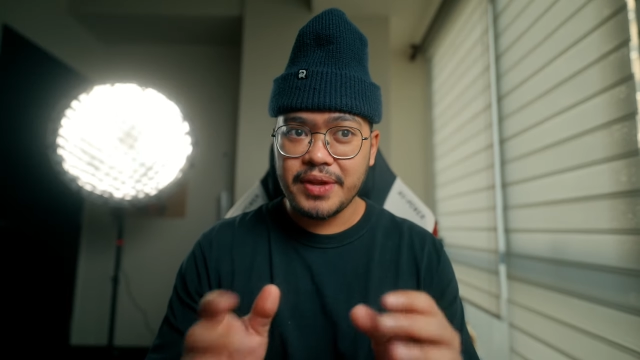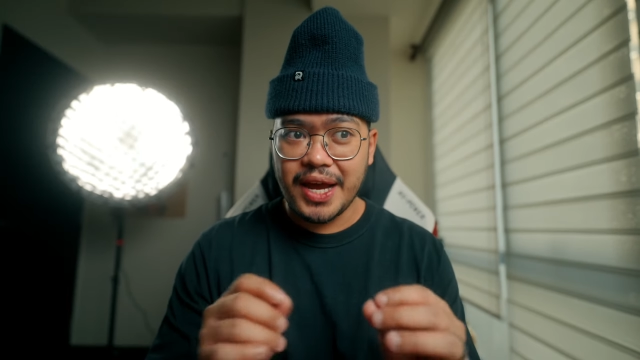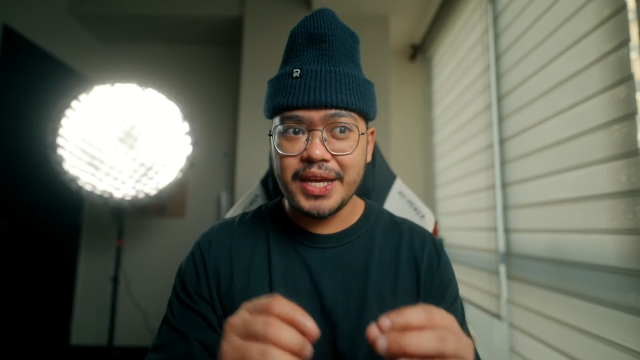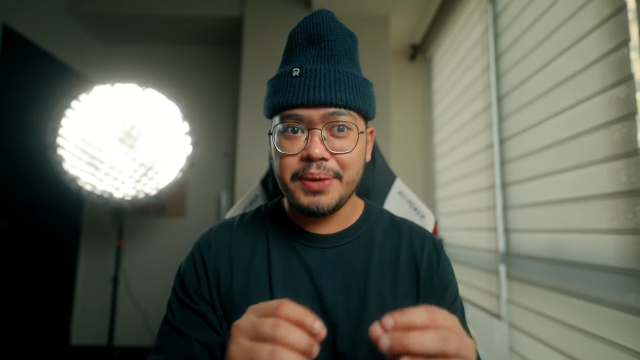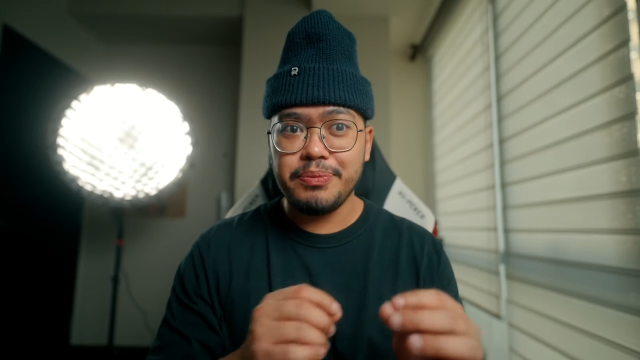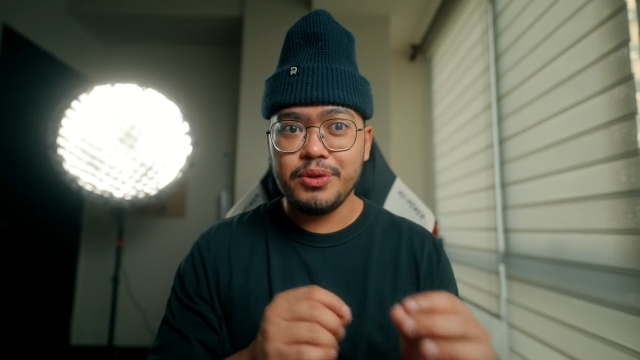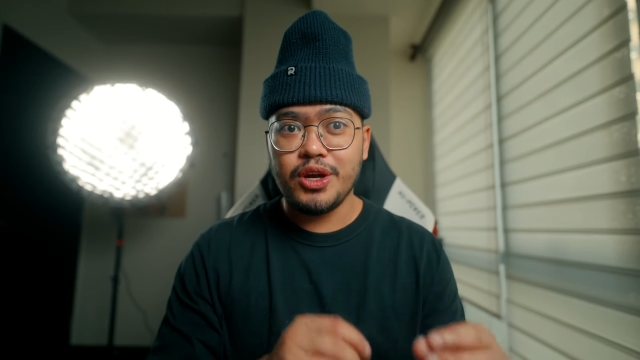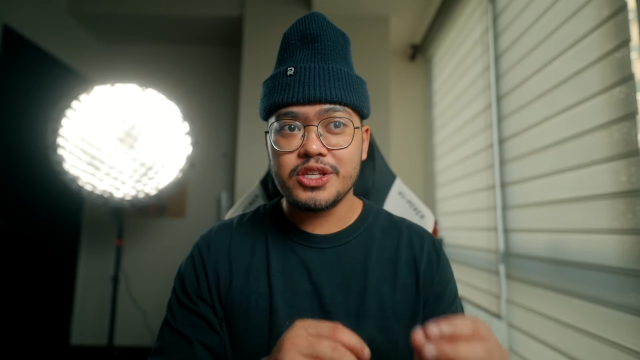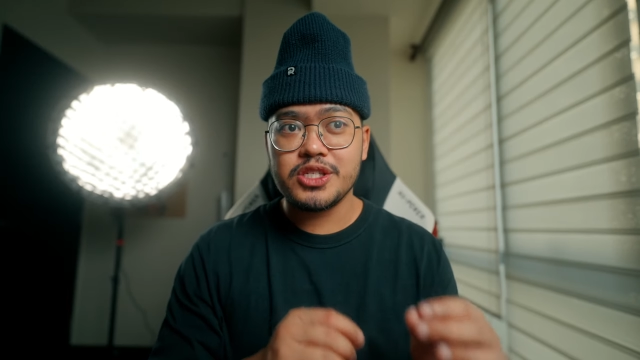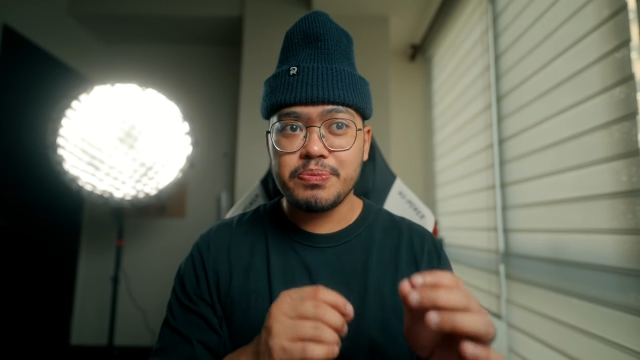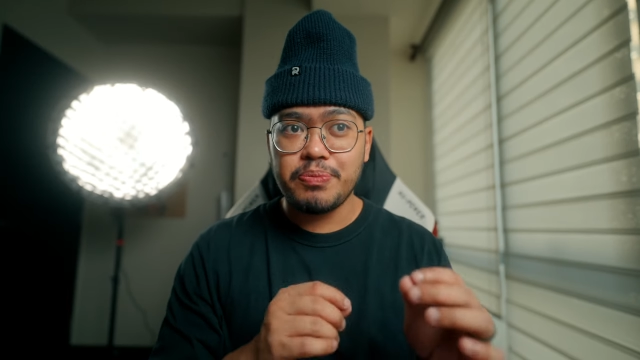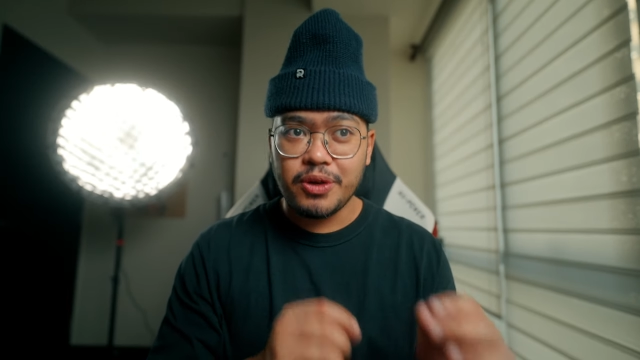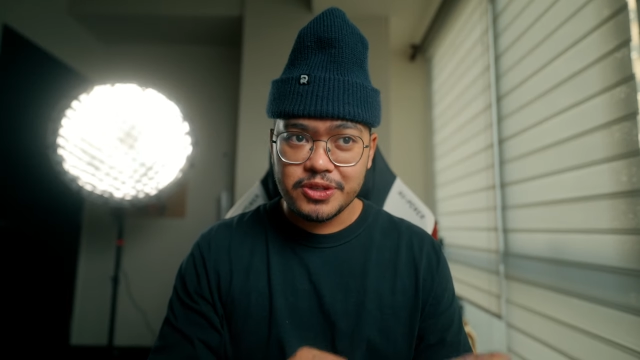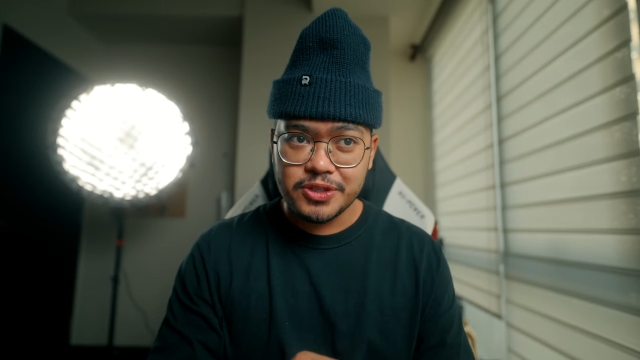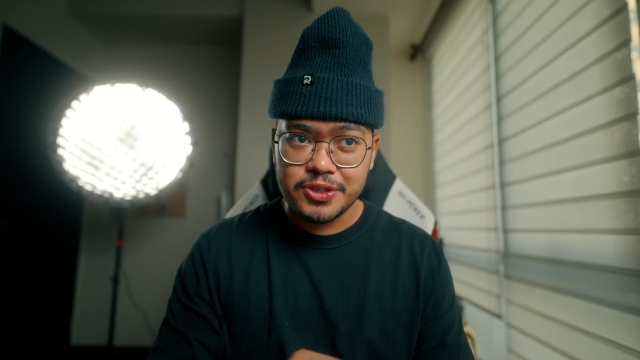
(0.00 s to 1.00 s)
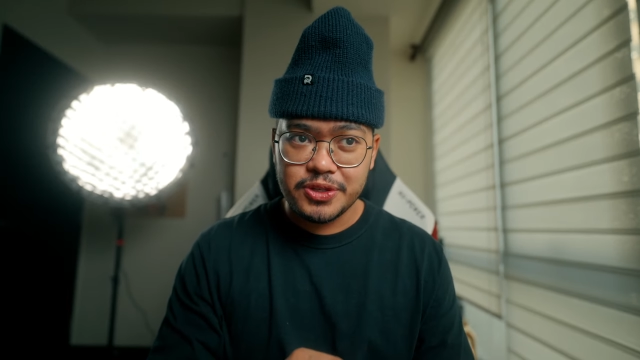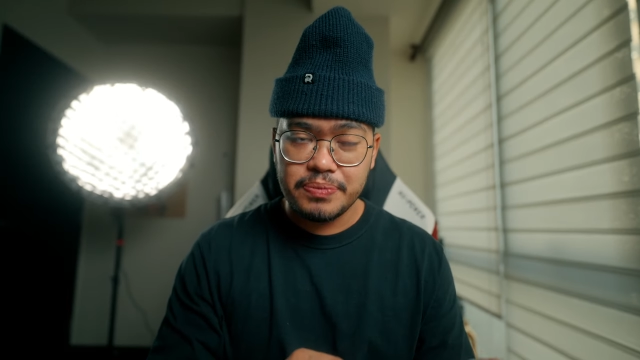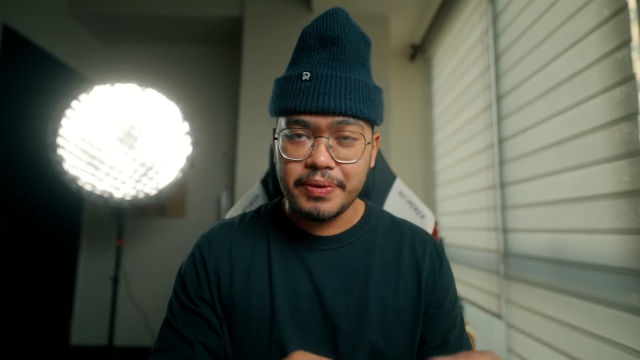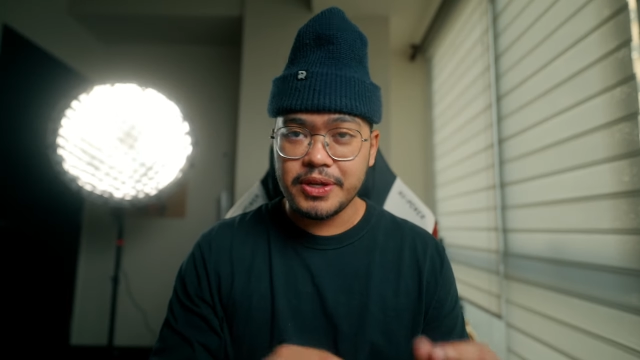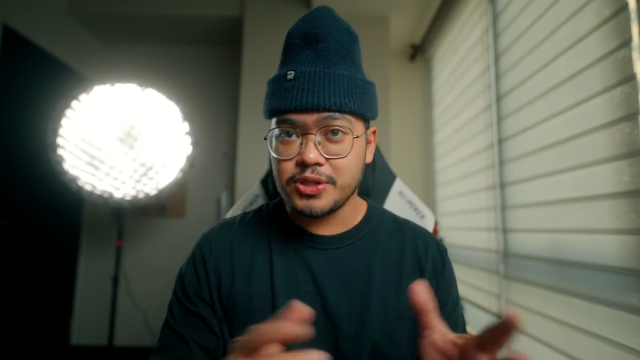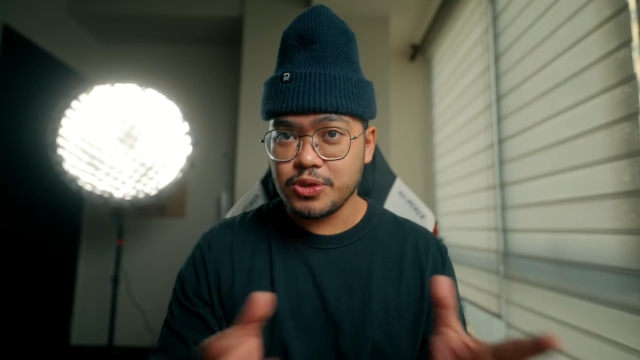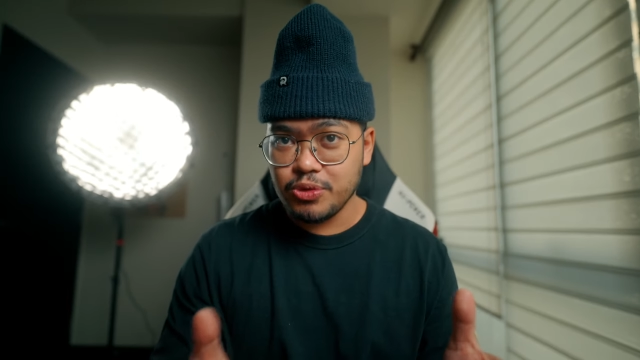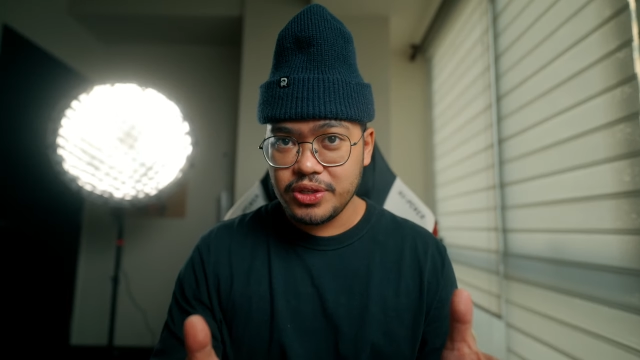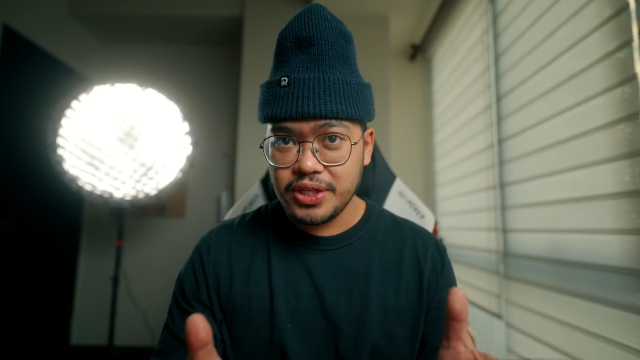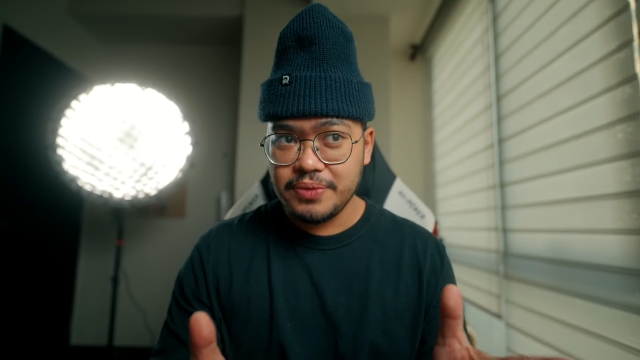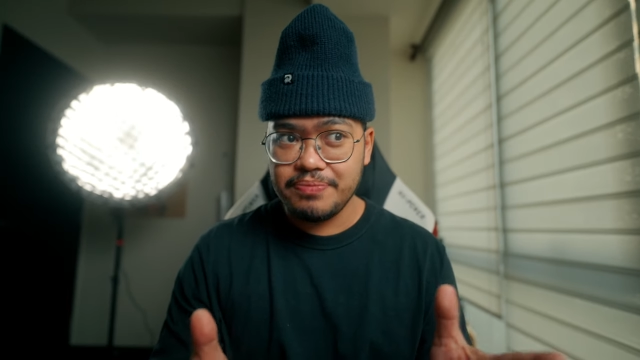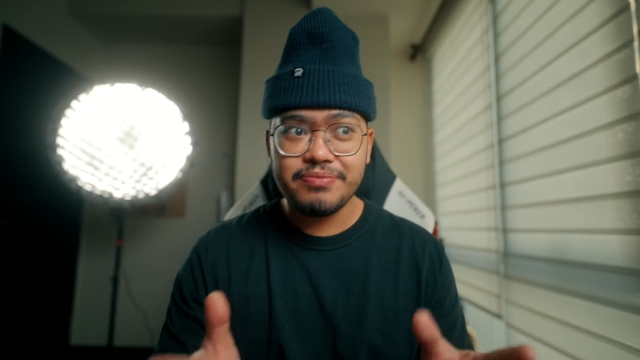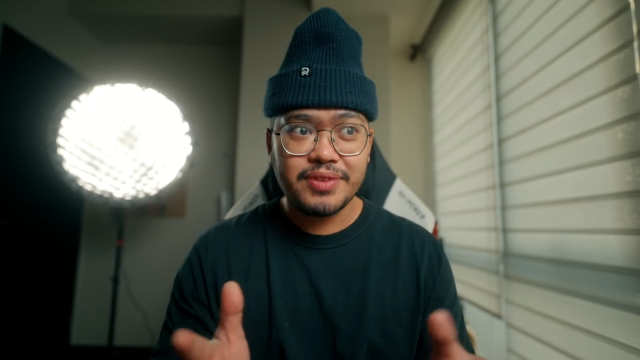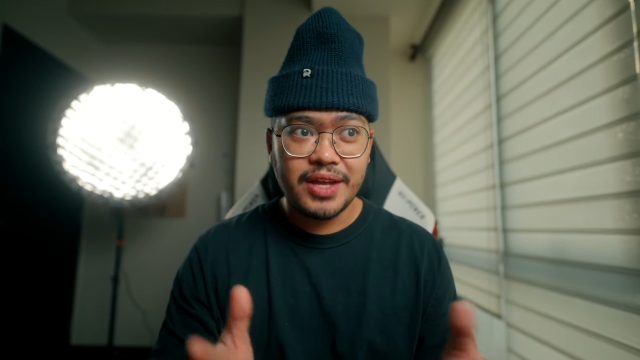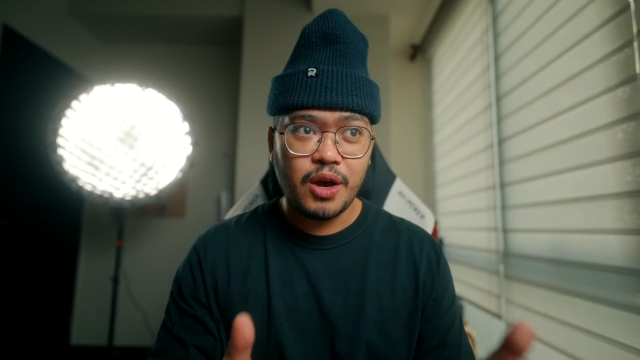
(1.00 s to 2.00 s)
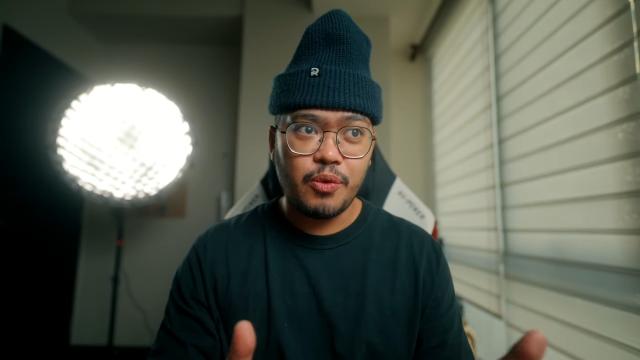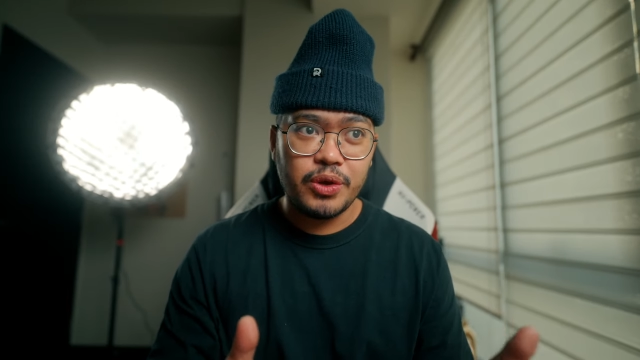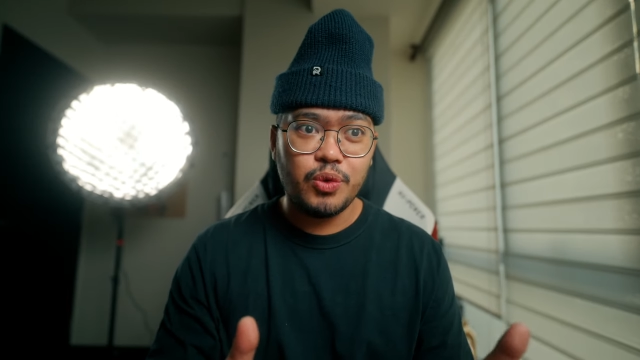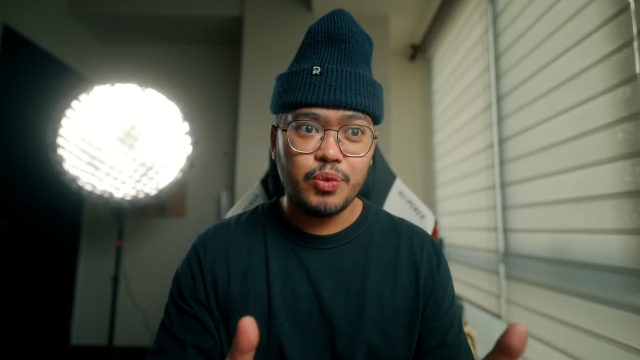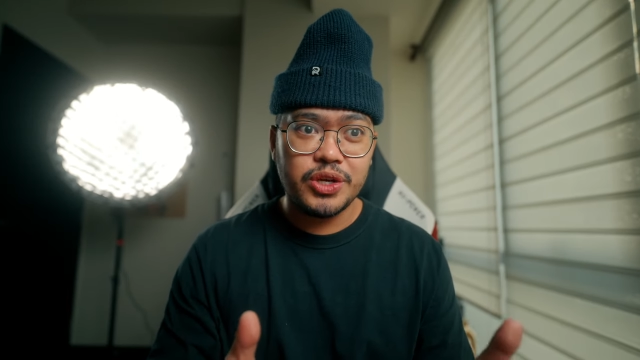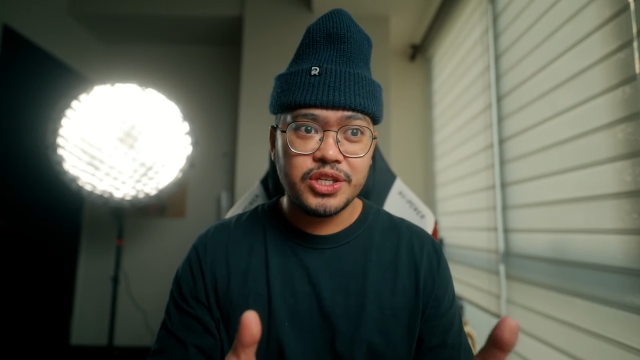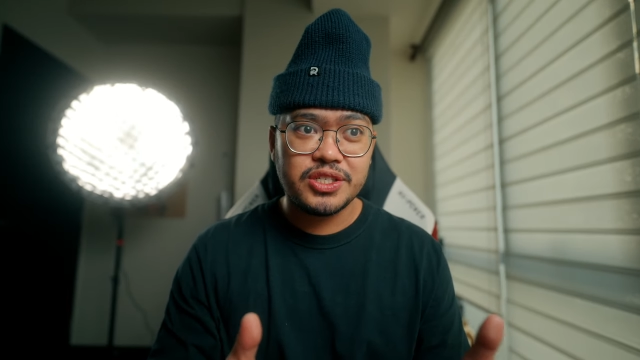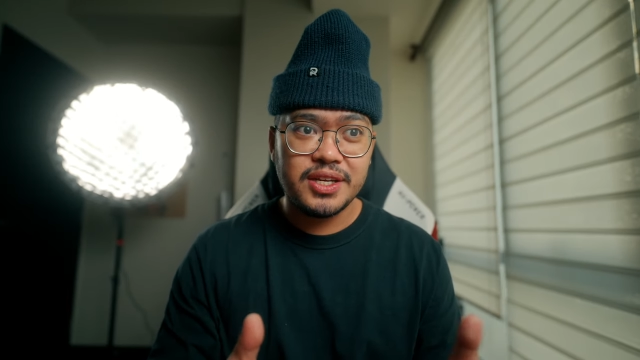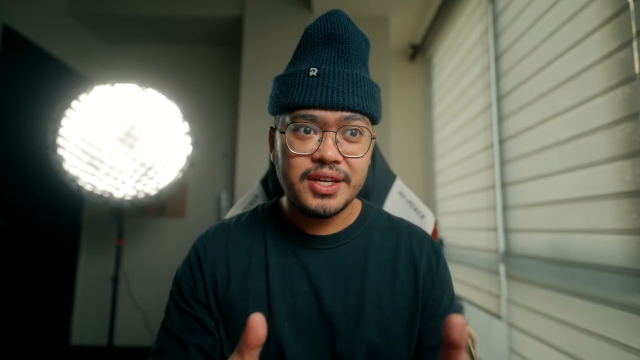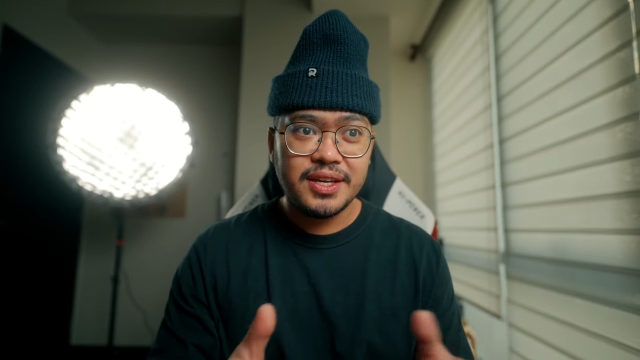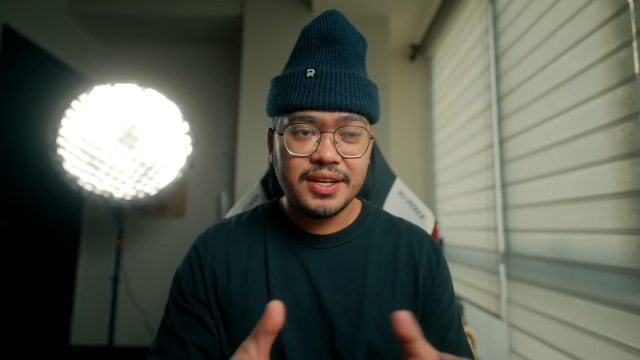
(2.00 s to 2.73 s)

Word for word: I am not sponsored by Sony, how I wish